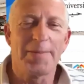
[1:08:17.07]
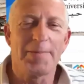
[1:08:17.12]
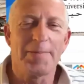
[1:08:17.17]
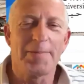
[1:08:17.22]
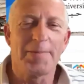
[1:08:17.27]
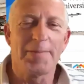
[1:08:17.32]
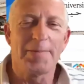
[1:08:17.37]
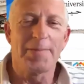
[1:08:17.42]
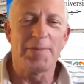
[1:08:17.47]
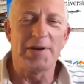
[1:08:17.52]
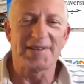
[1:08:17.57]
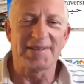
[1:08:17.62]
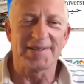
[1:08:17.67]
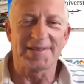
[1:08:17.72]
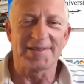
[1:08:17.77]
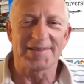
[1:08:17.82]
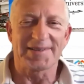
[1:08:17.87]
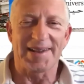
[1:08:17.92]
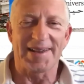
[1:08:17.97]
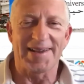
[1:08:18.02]

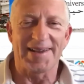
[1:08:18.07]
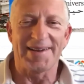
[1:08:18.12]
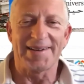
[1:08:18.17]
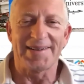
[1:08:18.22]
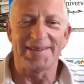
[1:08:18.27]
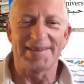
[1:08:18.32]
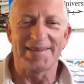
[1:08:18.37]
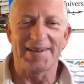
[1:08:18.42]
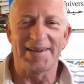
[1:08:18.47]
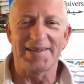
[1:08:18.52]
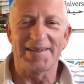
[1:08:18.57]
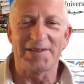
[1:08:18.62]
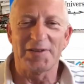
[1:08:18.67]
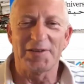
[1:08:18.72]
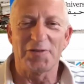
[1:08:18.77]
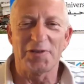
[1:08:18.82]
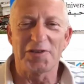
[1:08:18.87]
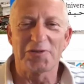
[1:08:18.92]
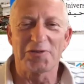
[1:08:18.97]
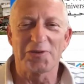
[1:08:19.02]
businesses and
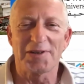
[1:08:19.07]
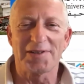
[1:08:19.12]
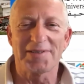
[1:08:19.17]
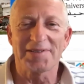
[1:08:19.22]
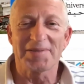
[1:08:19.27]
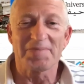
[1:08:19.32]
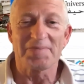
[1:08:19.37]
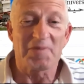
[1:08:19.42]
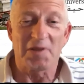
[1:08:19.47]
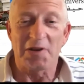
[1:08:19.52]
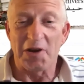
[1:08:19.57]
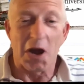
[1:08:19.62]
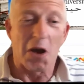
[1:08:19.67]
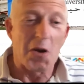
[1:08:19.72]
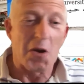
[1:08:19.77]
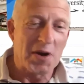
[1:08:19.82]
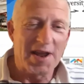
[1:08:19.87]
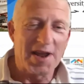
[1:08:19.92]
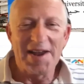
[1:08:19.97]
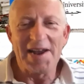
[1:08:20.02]
individuals, you
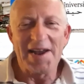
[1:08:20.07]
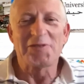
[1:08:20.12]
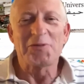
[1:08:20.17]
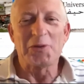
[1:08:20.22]
know,